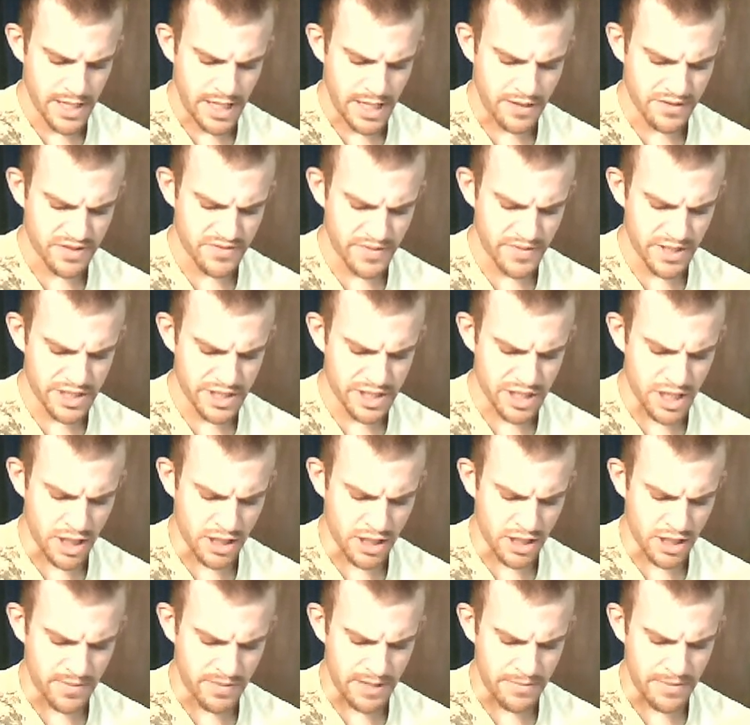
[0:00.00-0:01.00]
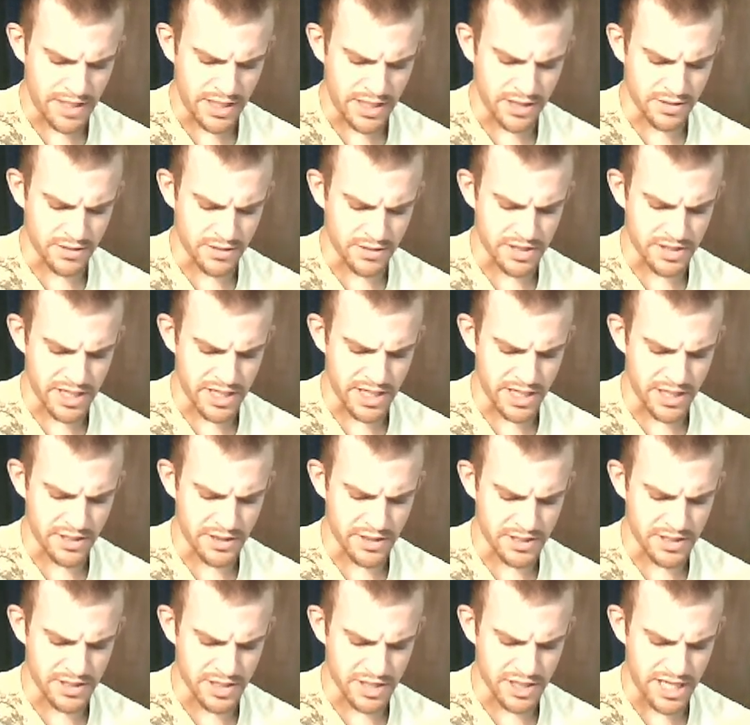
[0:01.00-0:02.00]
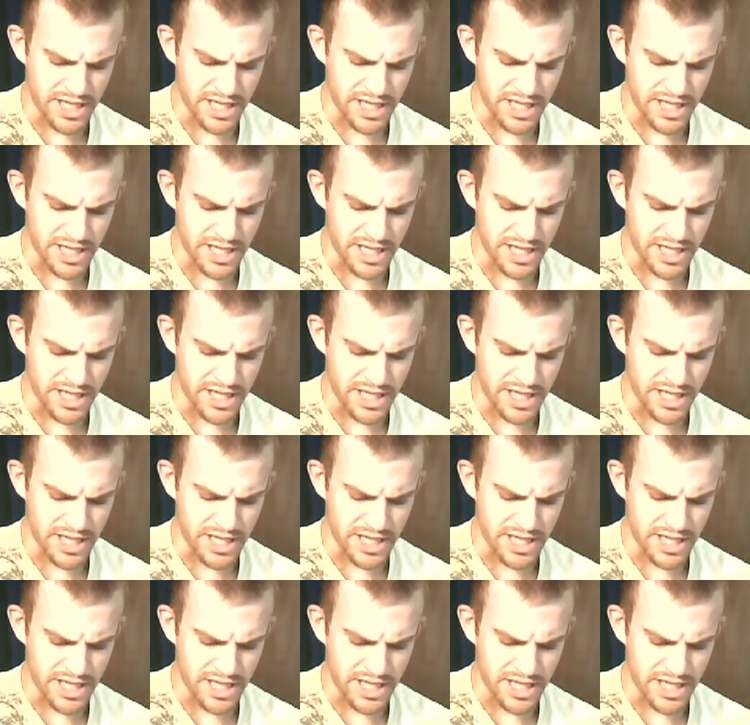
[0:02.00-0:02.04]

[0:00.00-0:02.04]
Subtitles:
I was very shocked by my uncle's tears and